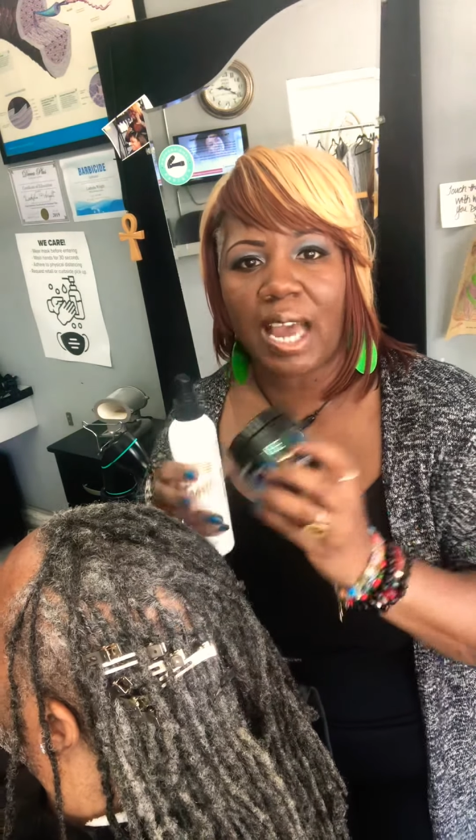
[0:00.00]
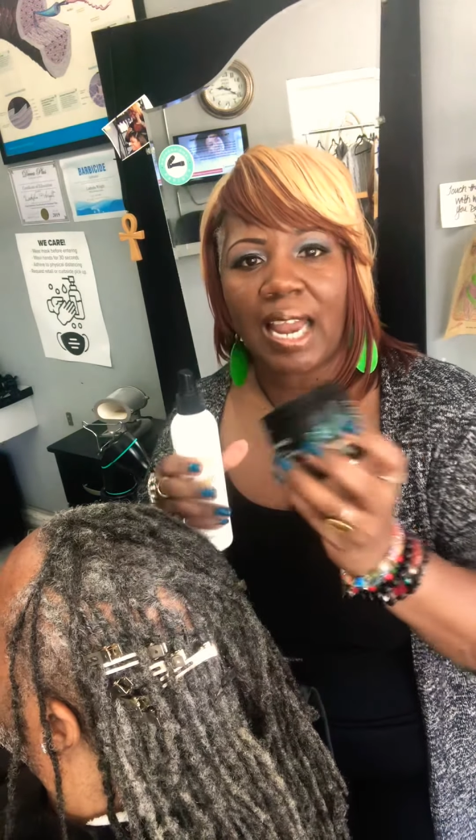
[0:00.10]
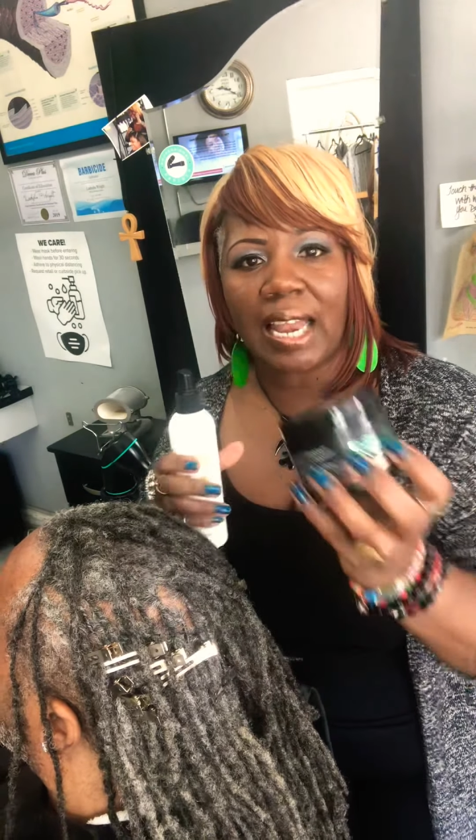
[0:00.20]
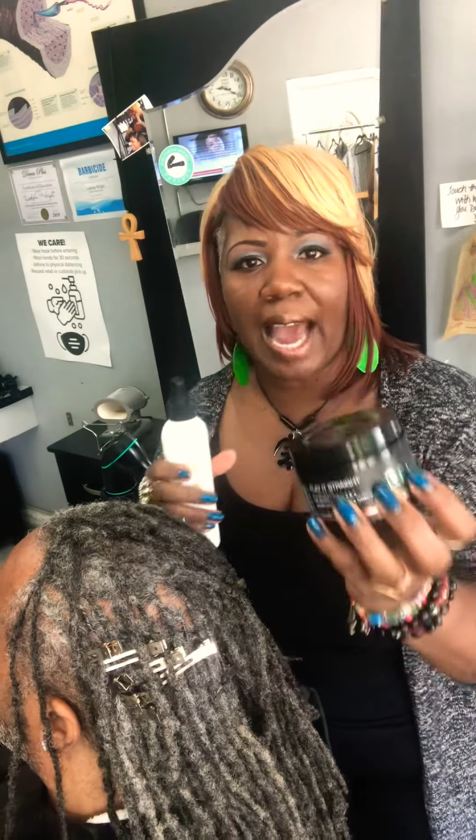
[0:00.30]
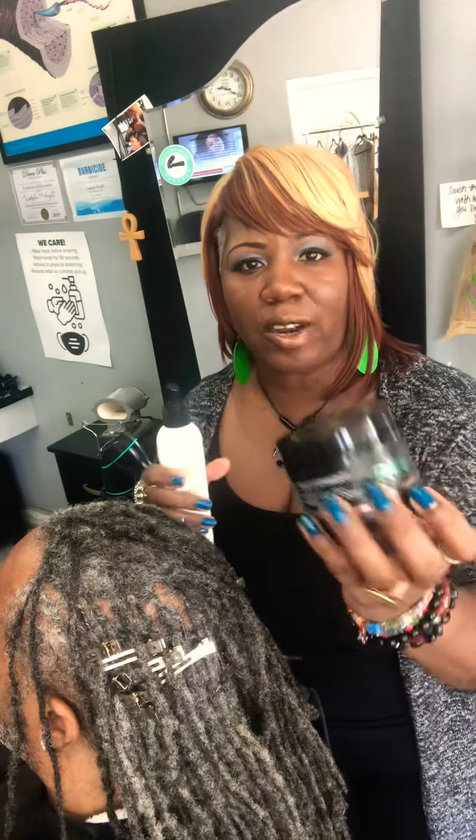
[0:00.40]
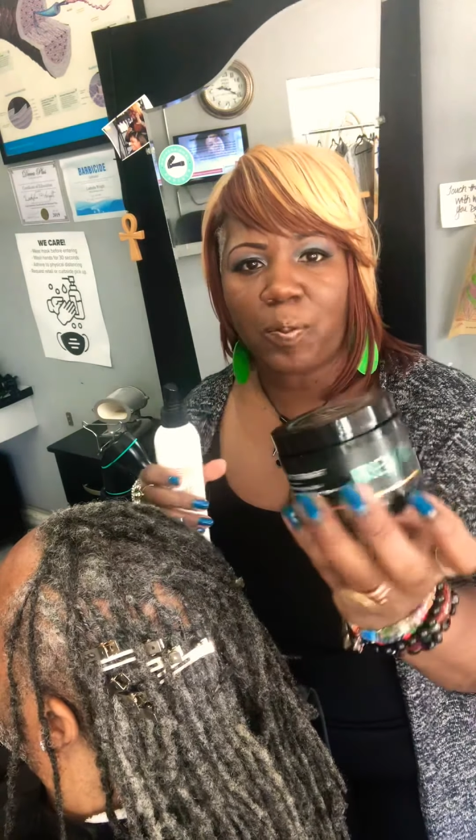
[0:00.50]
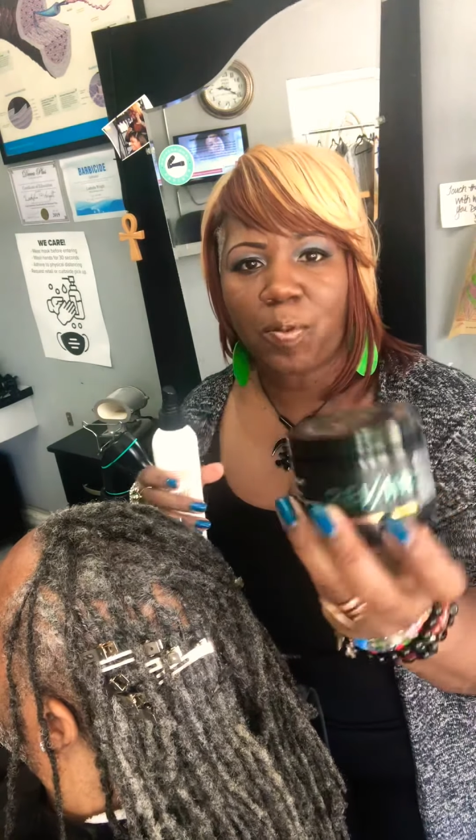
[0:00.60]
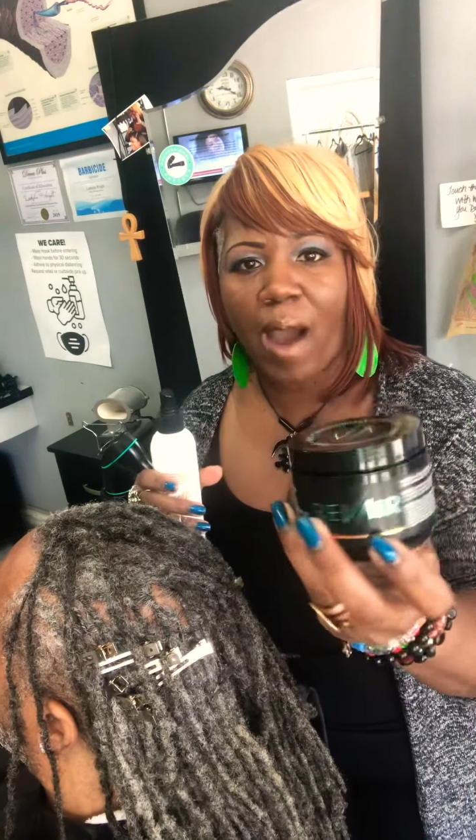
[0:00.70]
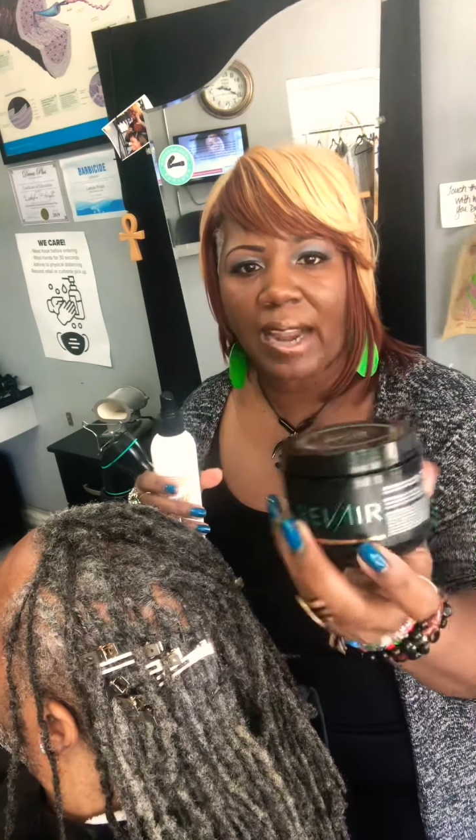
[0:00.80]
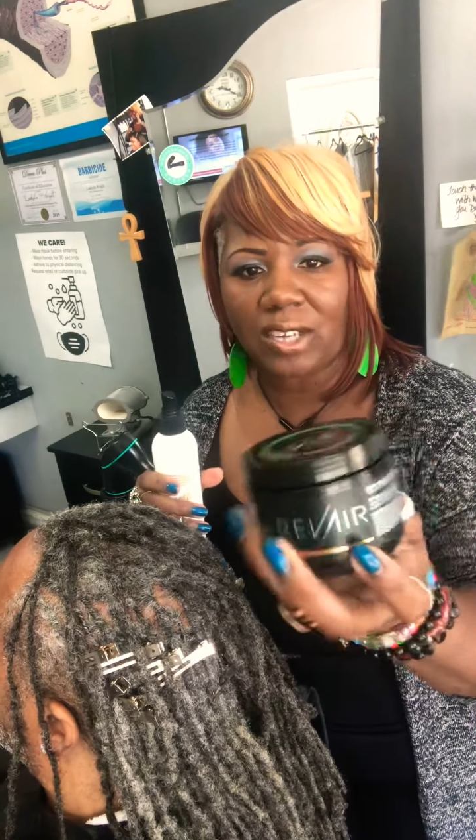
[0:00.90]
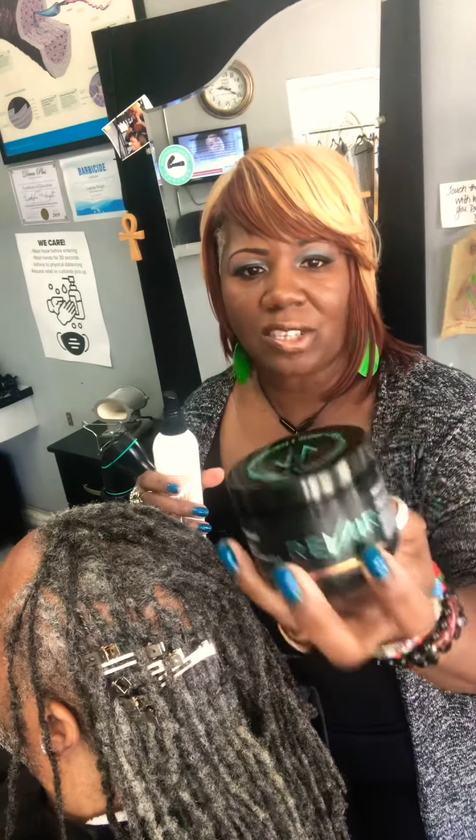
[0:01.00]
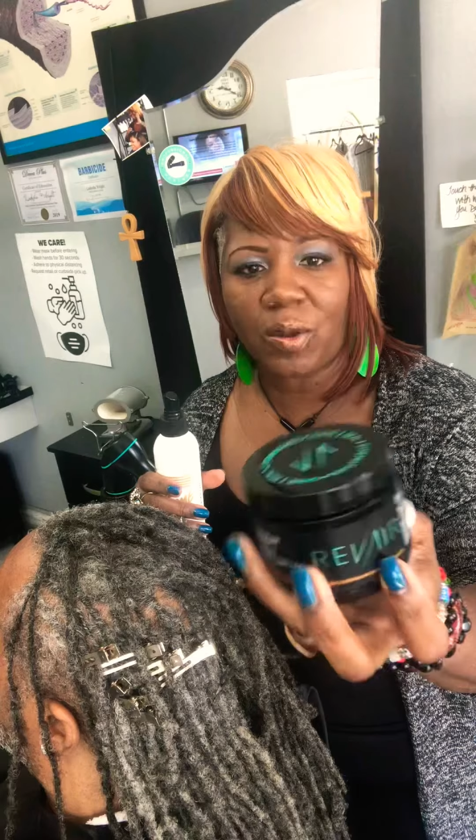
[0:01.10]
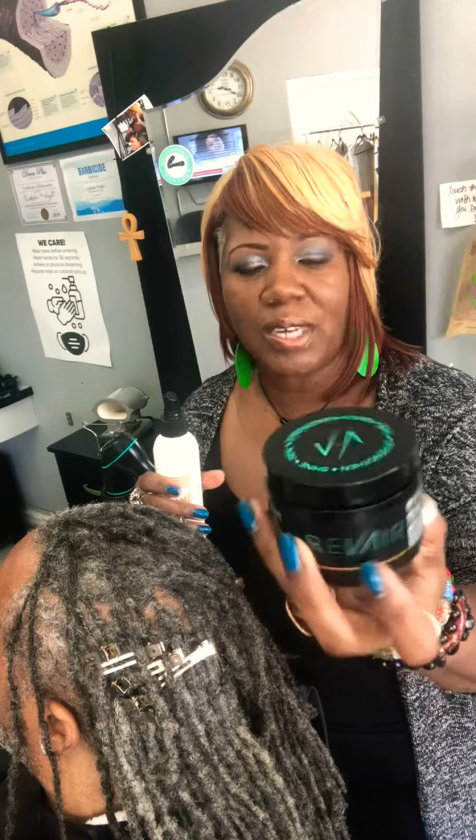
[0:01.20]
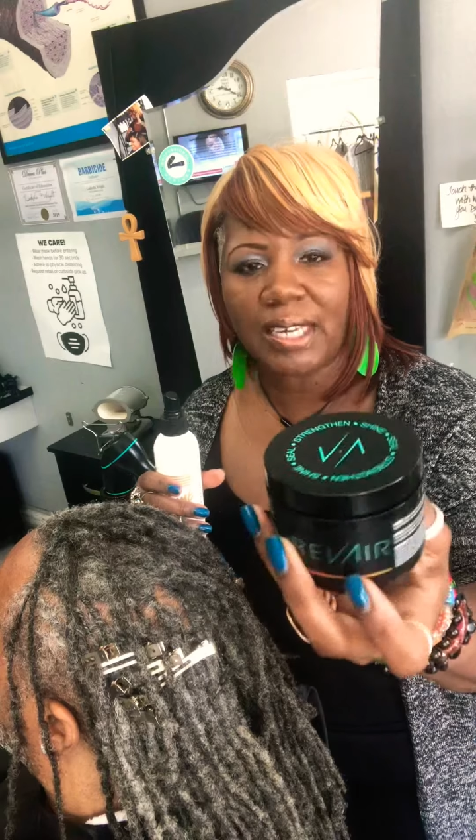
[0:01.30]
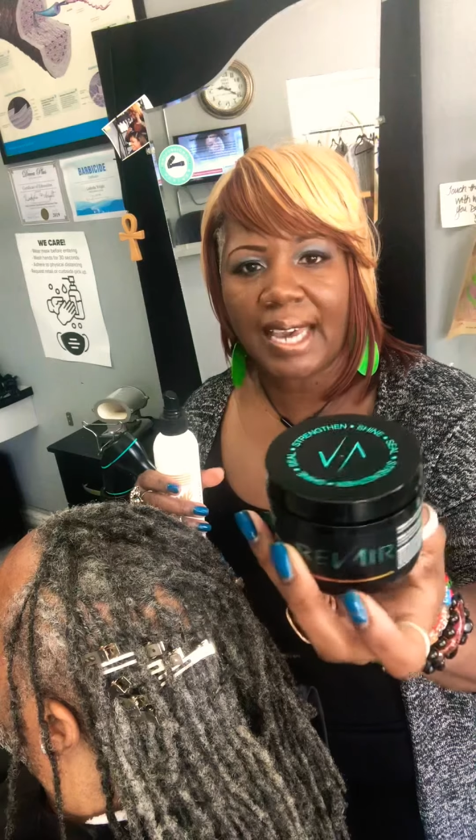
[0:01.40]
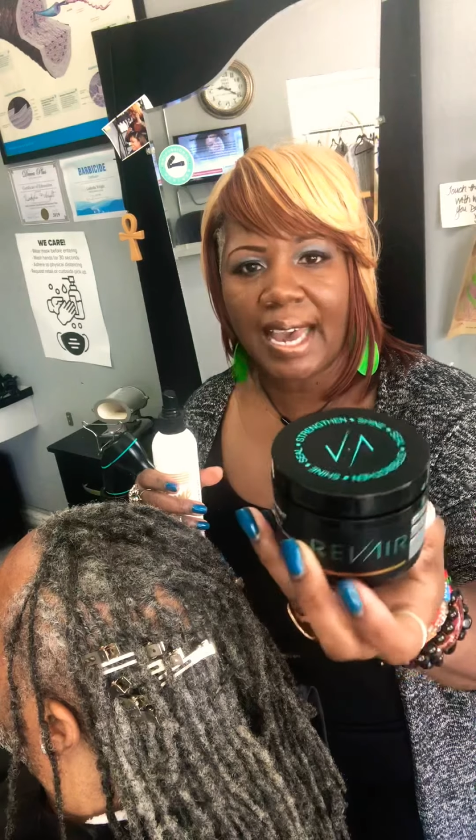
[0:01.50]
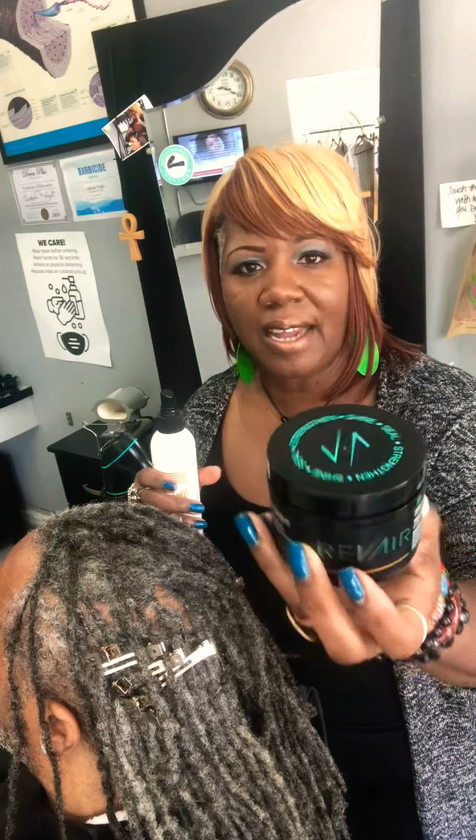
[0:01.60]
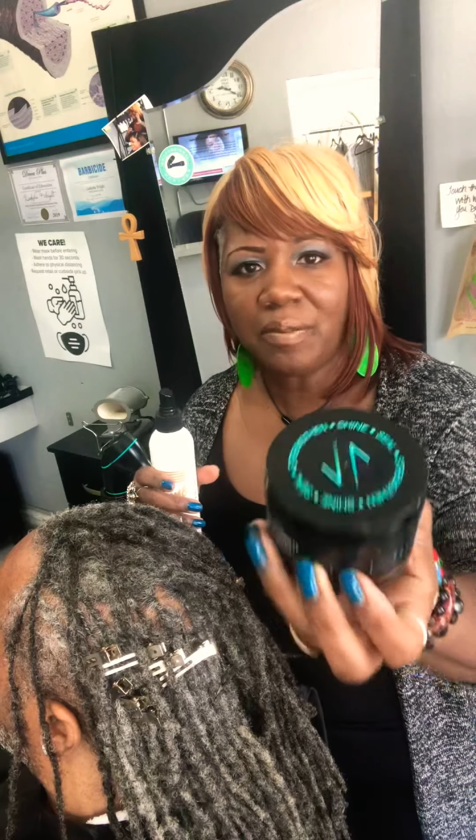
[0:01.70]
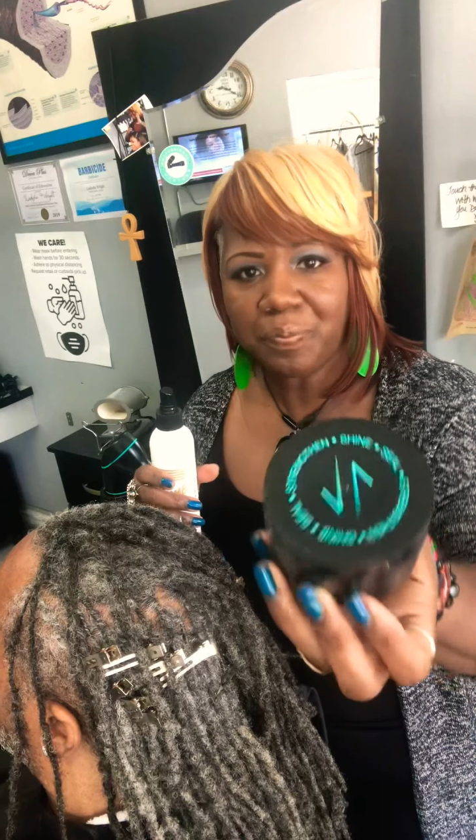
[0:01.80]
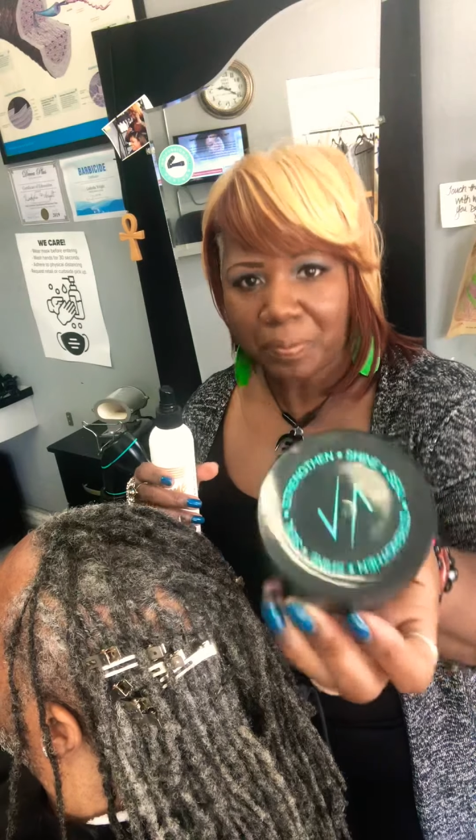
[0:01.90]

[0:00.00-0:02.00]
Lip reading: a lighter product, so again,